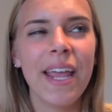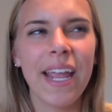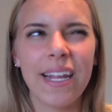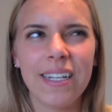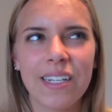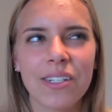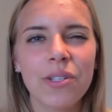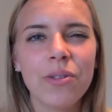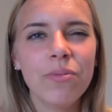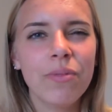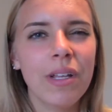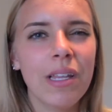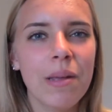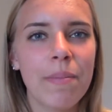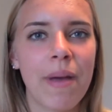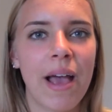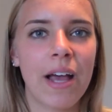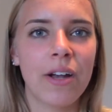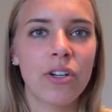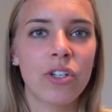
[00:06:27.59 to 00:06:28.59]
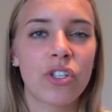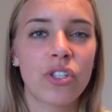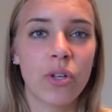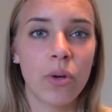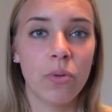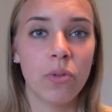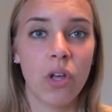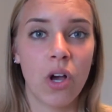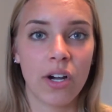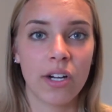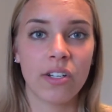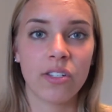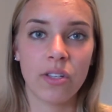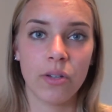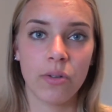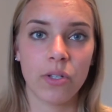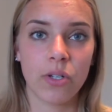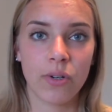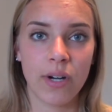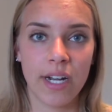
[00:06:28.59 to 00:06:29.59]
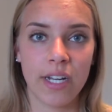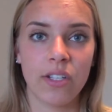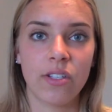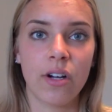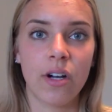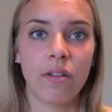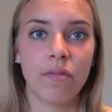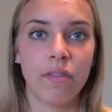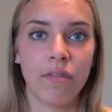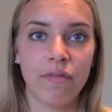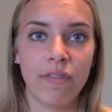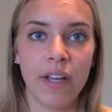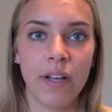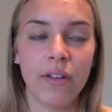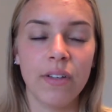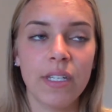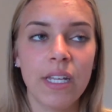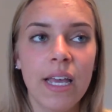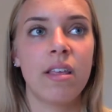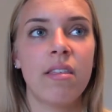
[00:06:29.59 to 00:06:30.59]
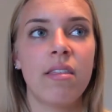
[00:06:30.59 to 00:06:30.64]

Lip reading: it doesn't really matter so long as those credits are fulfilled.